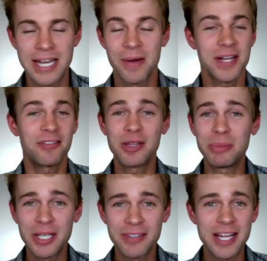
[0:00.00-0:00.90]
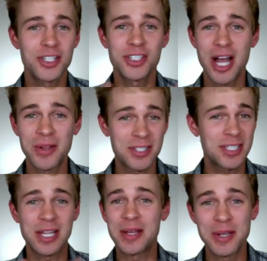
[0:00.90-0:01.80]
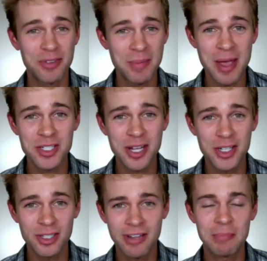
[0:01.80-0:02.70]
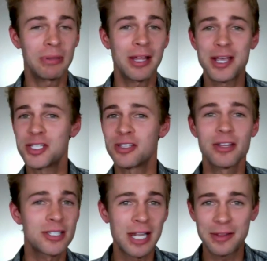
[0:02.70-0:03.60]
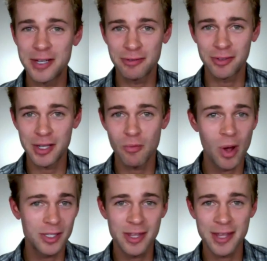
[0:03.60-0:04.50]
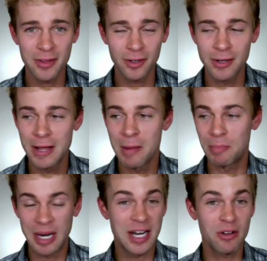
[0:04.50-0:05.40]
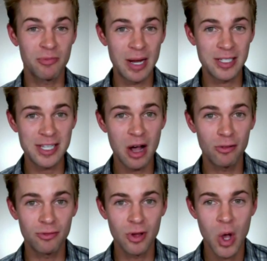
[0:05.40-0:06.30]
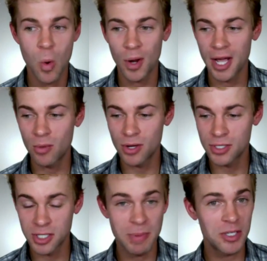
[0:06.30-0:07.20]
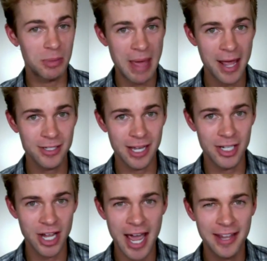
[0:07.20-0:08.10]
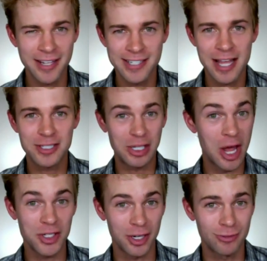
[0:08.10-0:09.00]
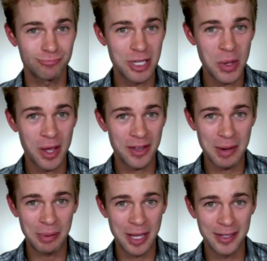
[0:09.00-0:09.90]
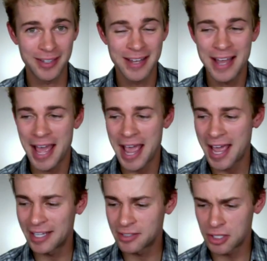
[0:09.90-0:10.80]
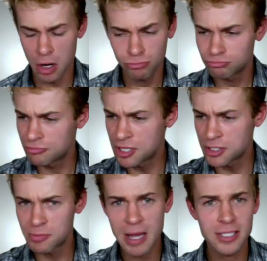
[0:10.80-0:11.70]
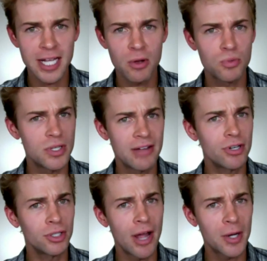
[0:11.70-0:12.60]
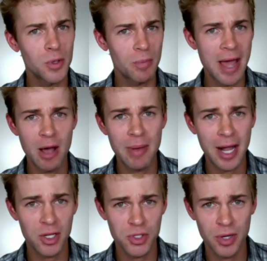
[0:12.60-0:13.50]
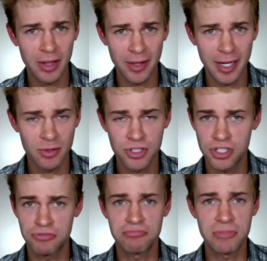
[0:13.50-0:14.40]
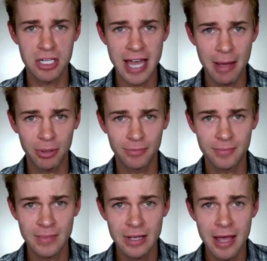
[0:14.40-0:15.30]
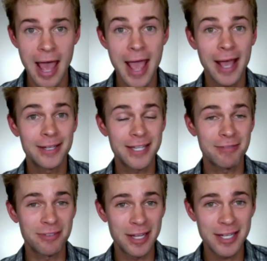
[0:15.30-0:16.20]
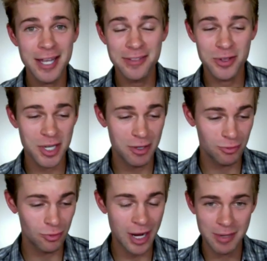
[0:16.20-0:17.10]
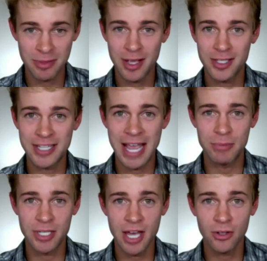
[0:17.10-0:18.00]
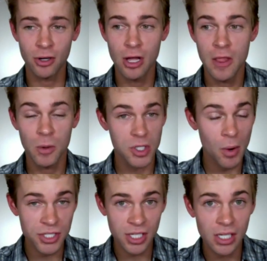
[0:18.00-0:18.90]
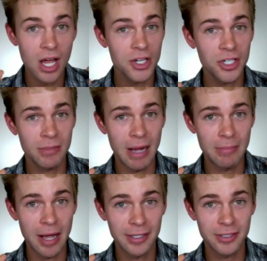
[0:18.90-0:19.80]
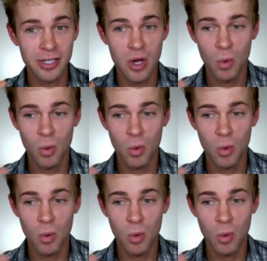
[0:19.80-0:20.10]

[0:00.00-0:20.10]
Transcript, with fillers: Now, I definitely believe that each child has a slightly different imagination and plays slightly differently one to the other, but I know for myself, when I was especially Pan's age, I had an intense logic to the way that I played. And, you know, the space Legos would never interact with my Outback Australia Legos. It just didn't happen. And if they did, and those kind of random things came together, there was always still a logic in my mind.